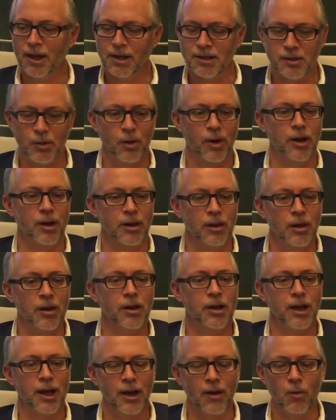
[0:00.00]
And so we're going to
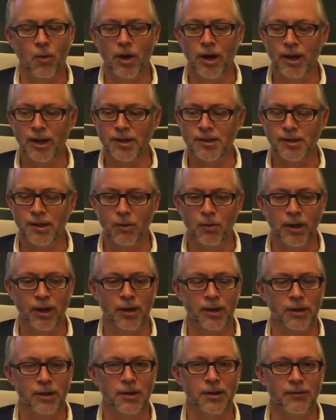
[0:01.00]
look at ways that we
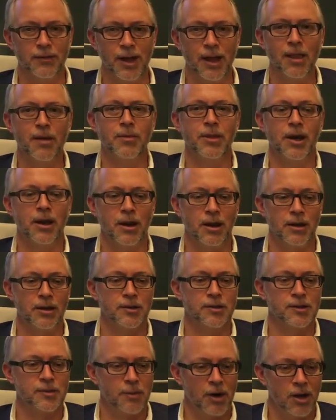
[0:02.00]
could develop that on a
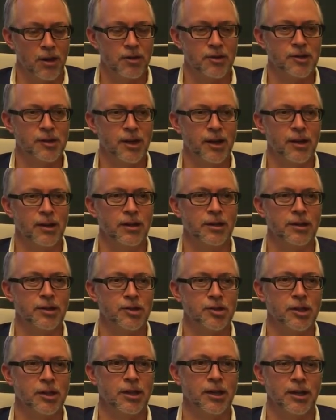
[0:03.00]
smaller scale
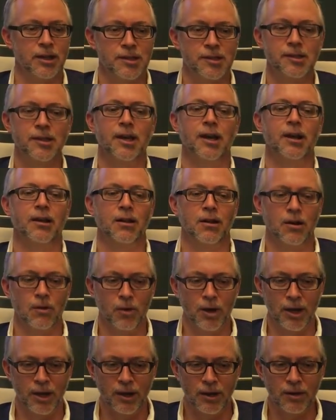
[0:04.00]
initially and scale our
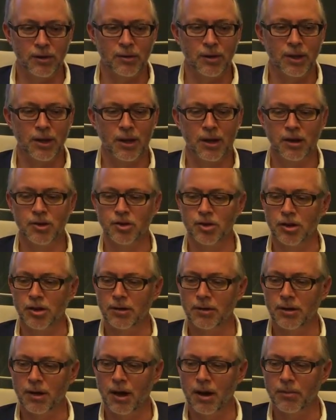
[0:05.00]
way into a
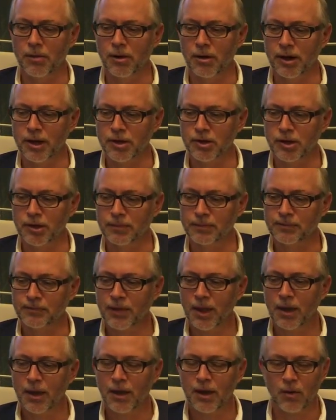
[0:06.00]
larger operation
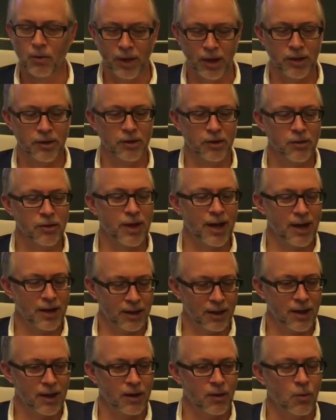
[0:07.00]
we can do
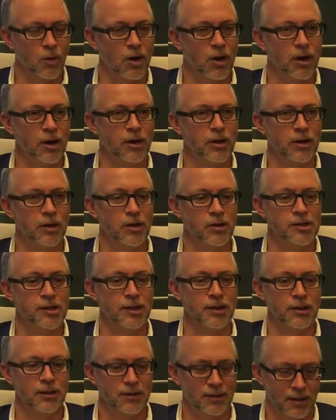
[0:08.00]
that kind of work
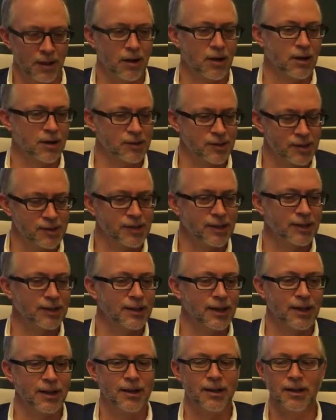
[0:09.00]
using our existing
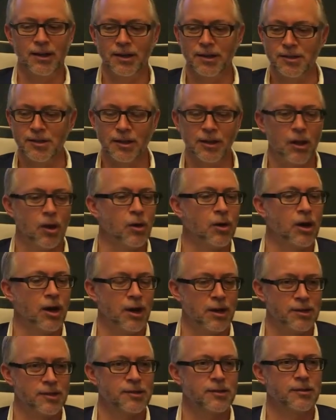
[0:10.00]
data, and it's a
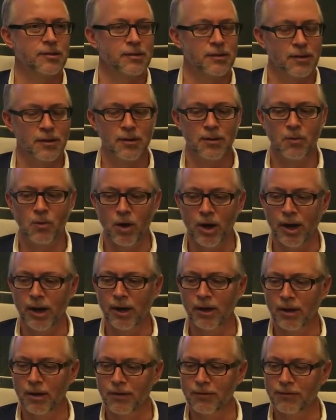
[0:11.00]
low-cost
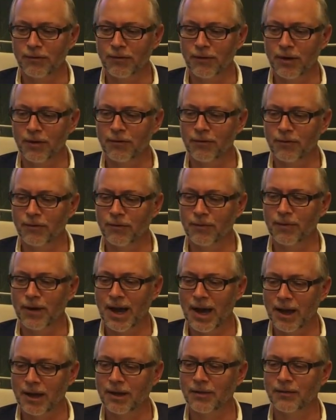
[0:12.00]
way of, of
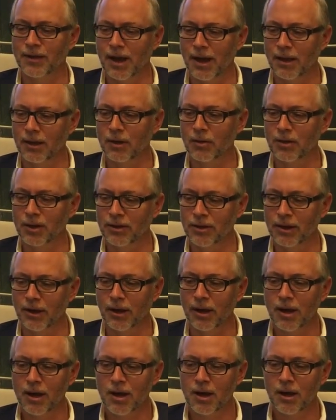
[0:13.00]
adding value, we think.